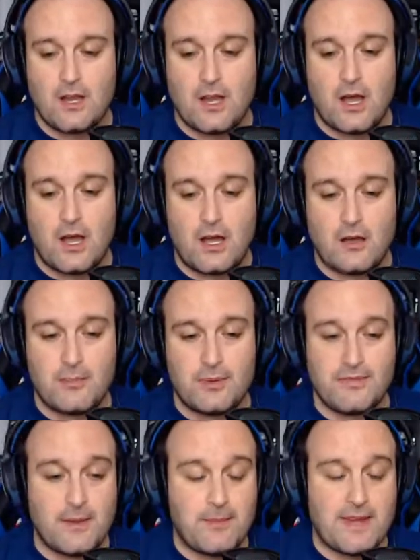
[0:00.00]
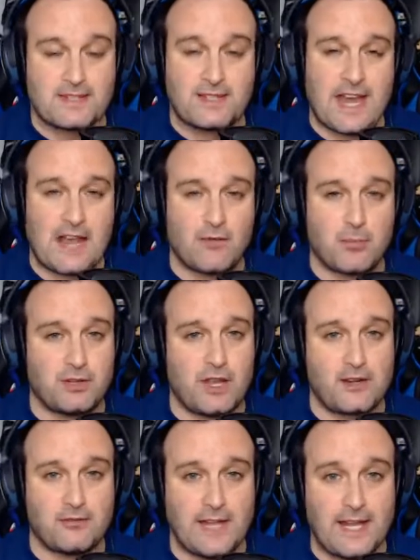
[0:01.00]
But they basically have a
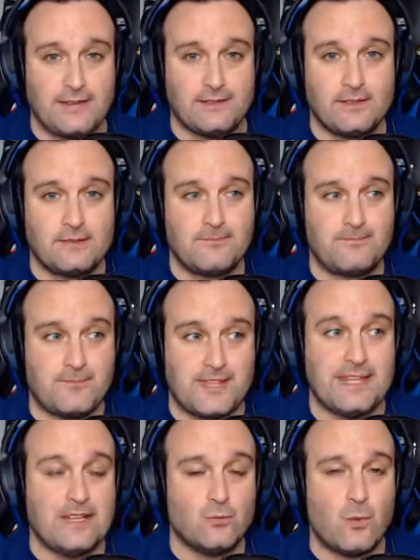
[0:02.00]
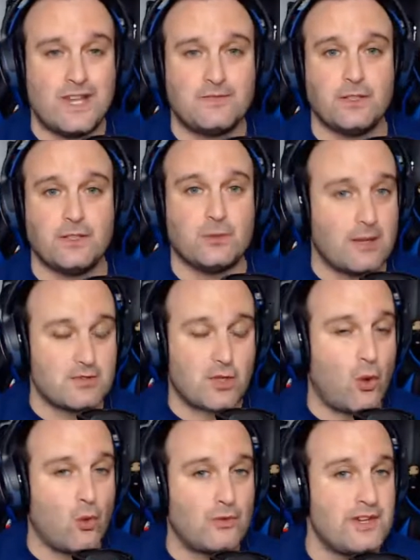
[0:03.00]
plot of land in Westview. That was the
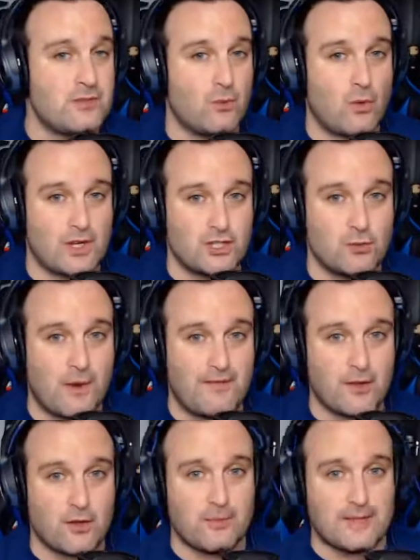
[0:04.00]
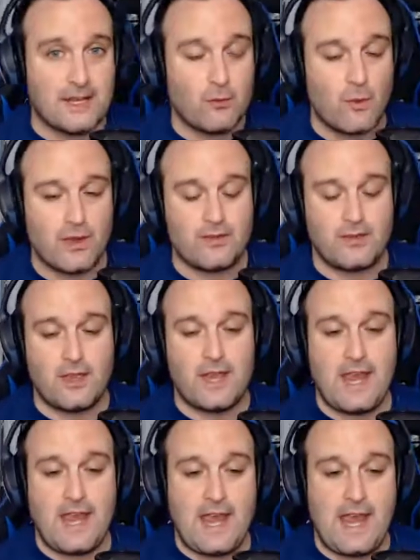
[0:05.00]
whole reason why she went there to begin with.
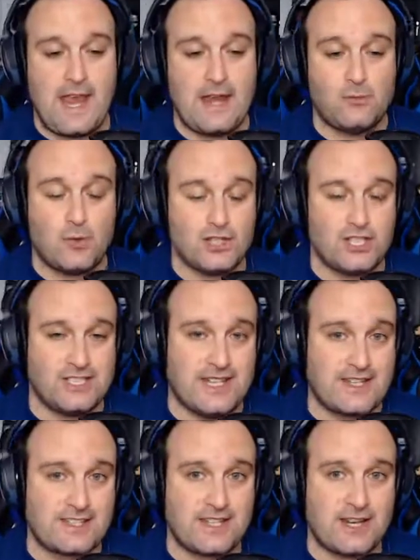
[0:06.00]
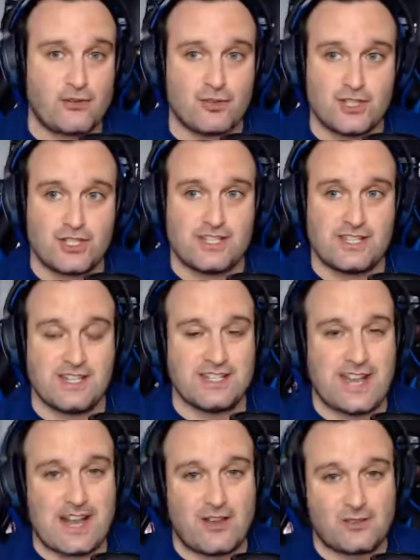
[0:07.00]
And when she gets there and she sees the
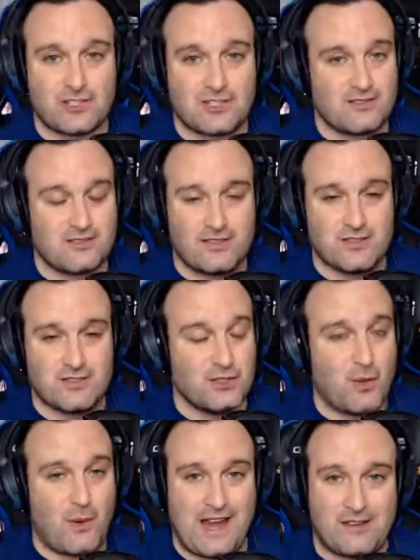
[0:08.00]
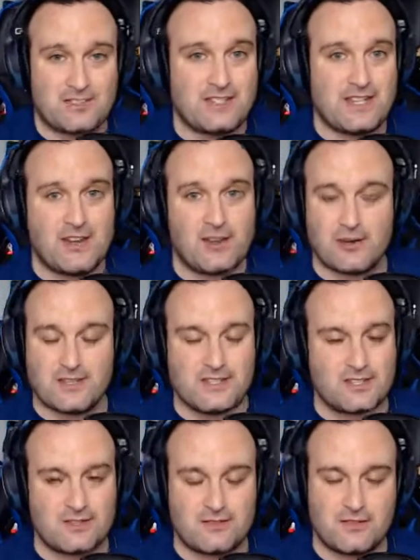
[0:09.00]
house, there's no house there.
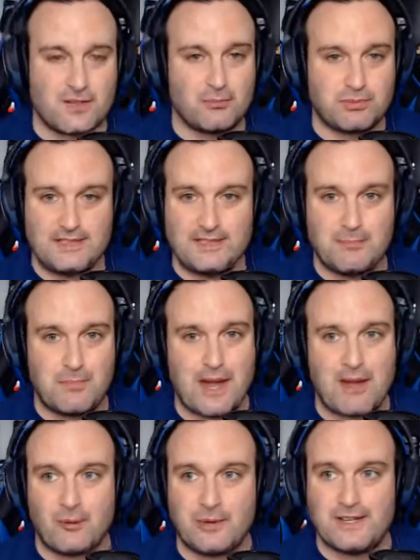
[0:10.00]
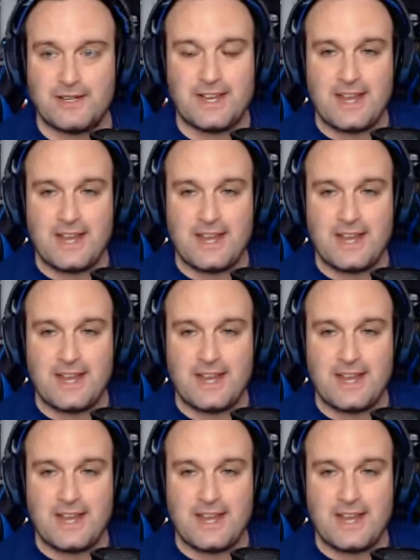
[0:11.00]
It's completely barren,